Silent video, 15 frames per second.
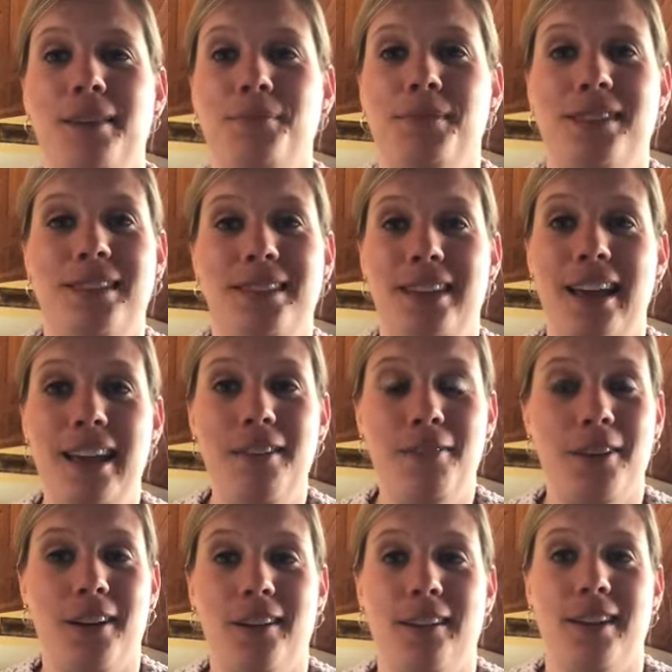Today
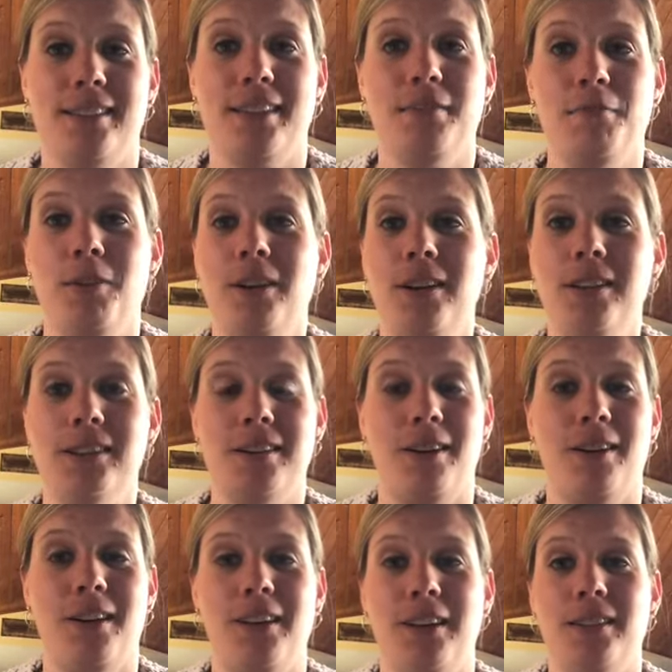for our lesson, we're going to
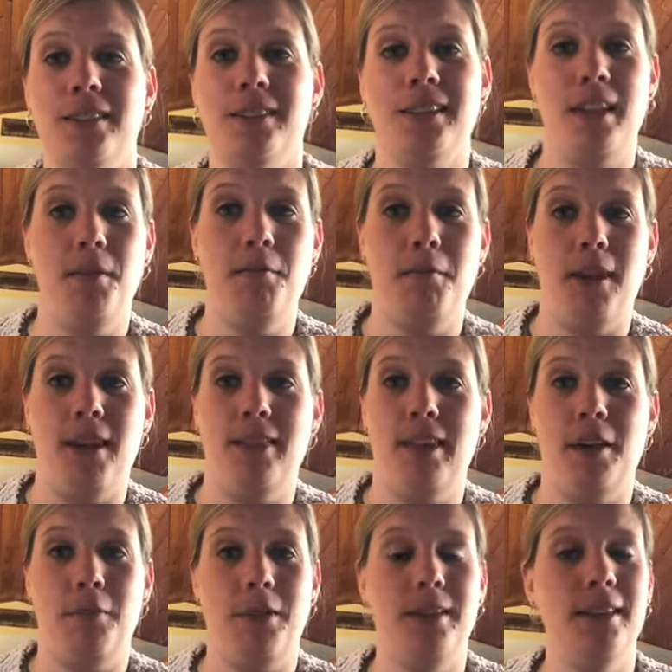start it in the same way
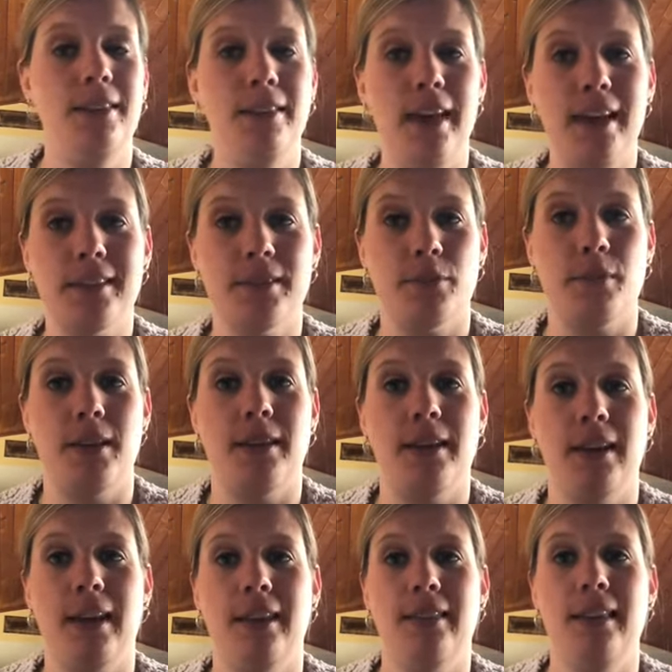that we did last week,
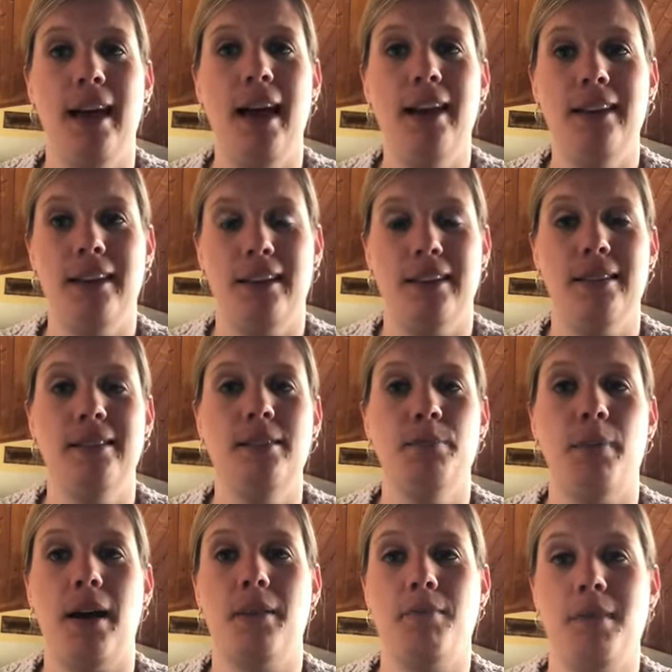and that is
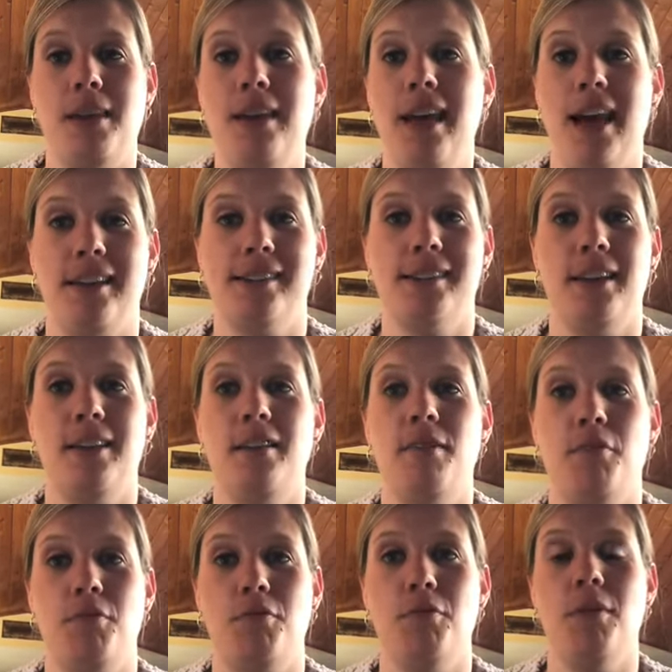by me asking
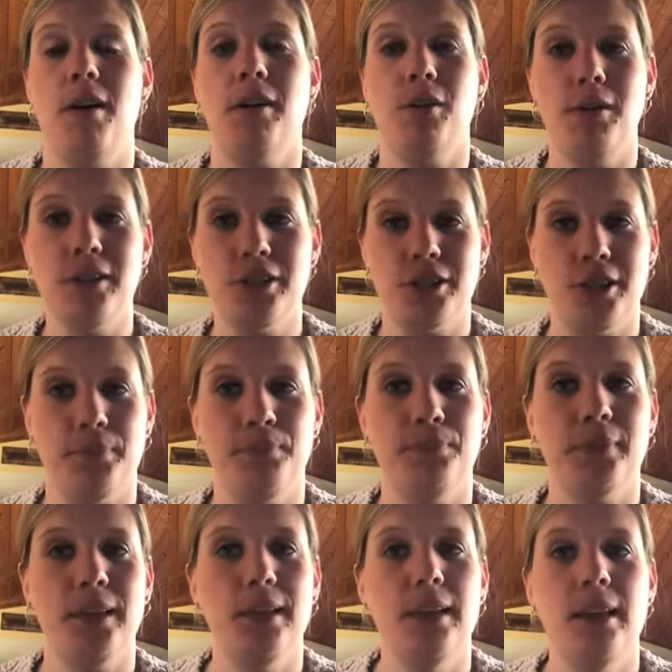you a question.
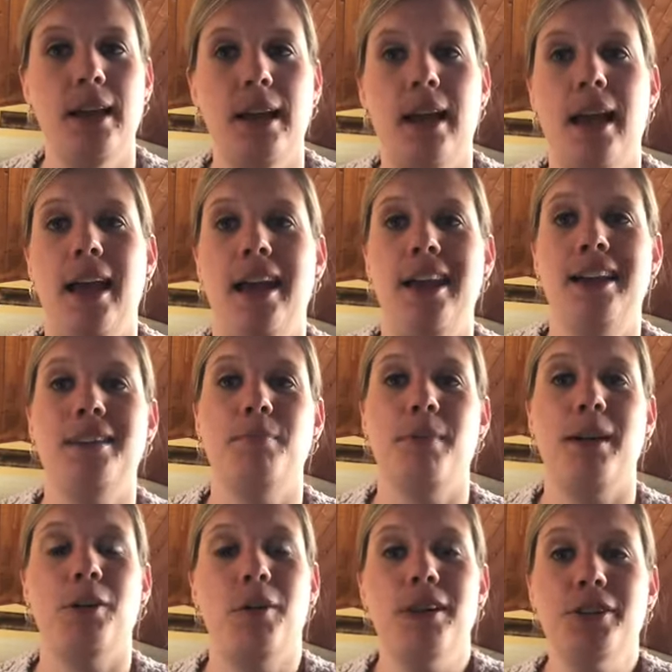And
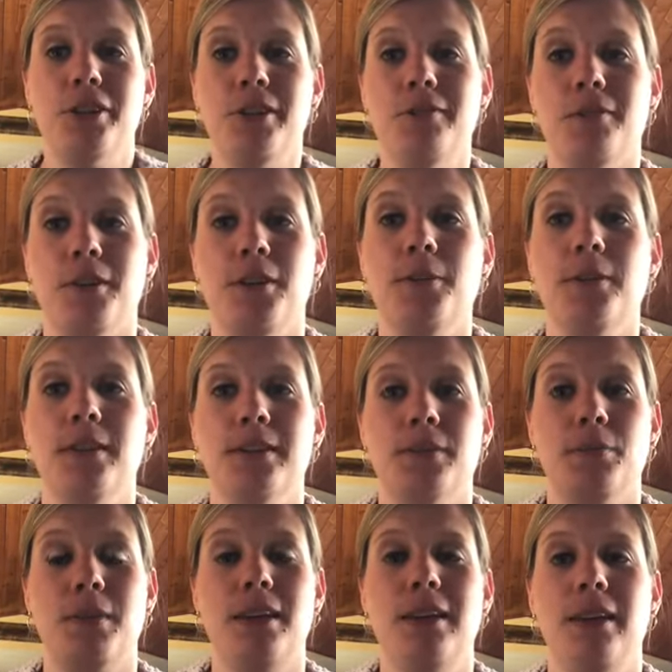my question for you this
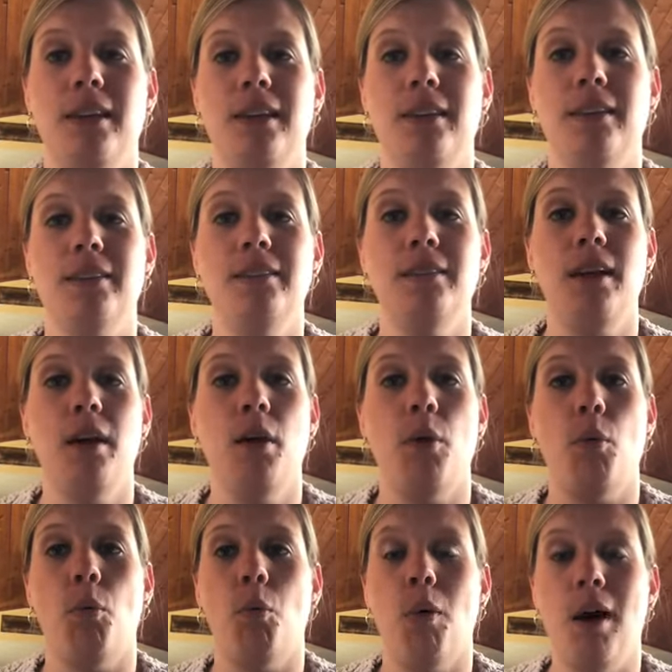week is,
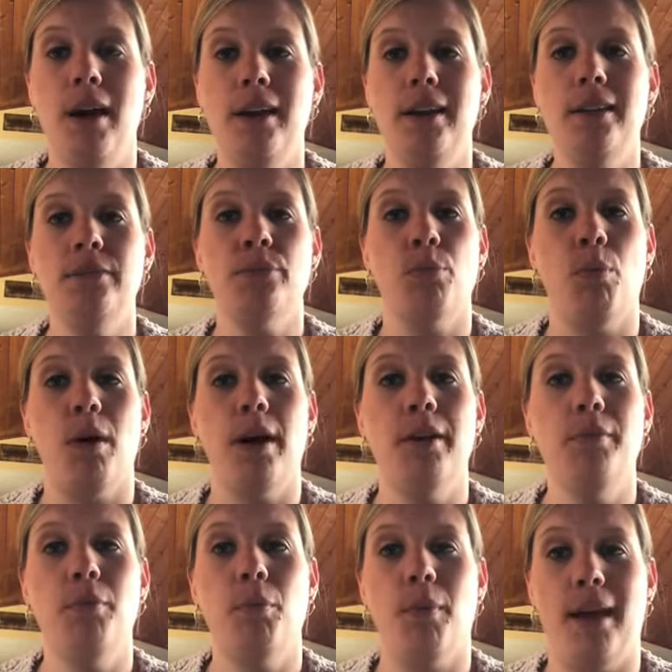what is
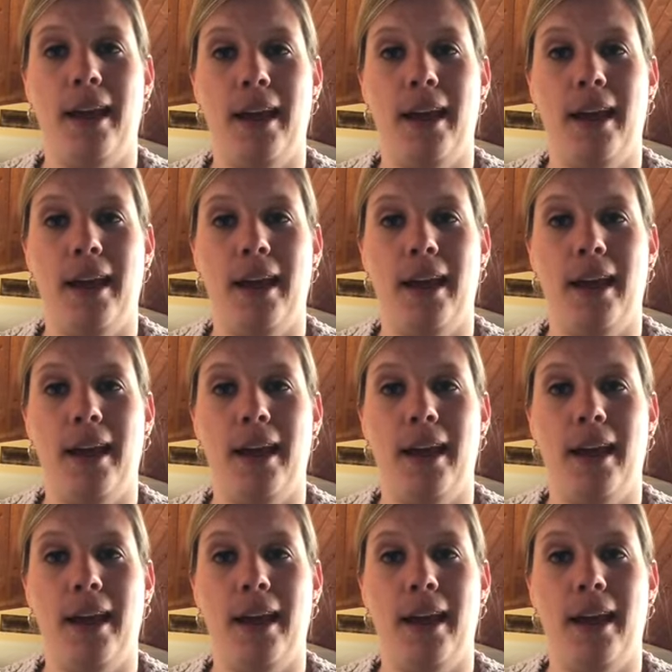one